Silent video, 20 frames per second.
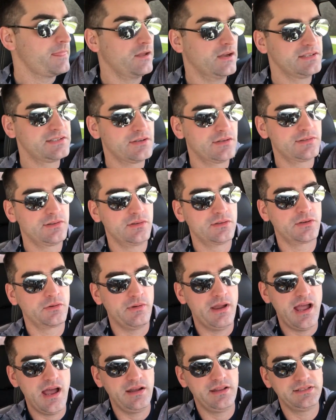I start to look
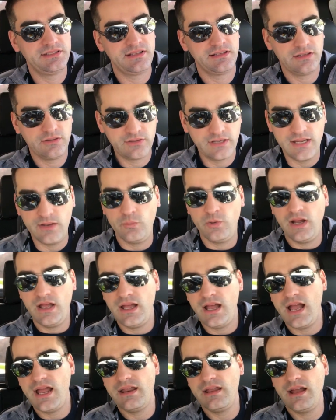around and think, okay, well,
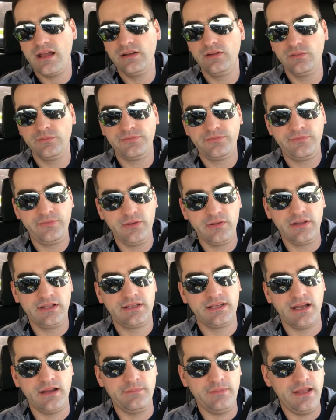I, I don't feel
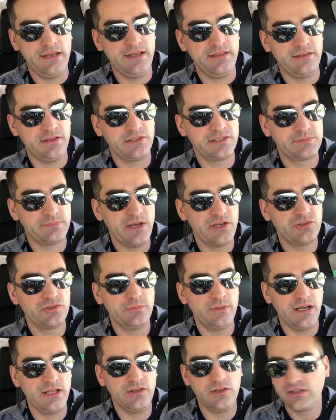like I'm anything special,
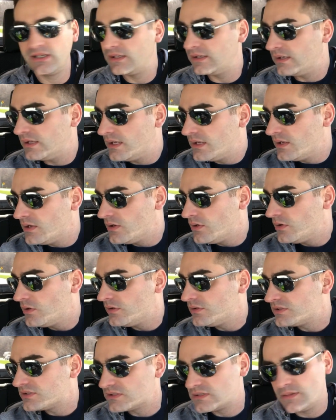but I look at
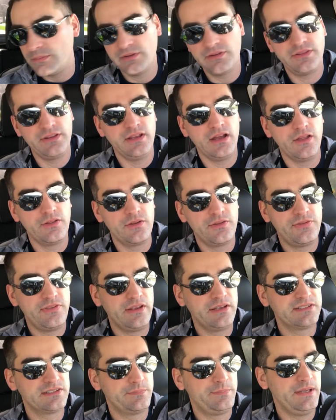some of the other
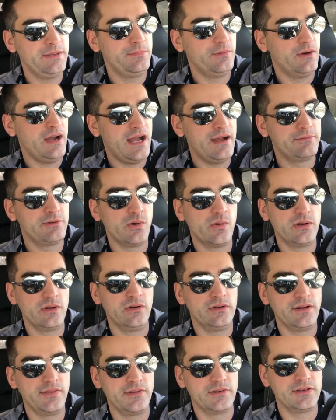things that people have going
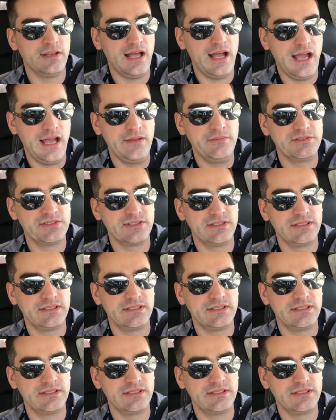on in their lives.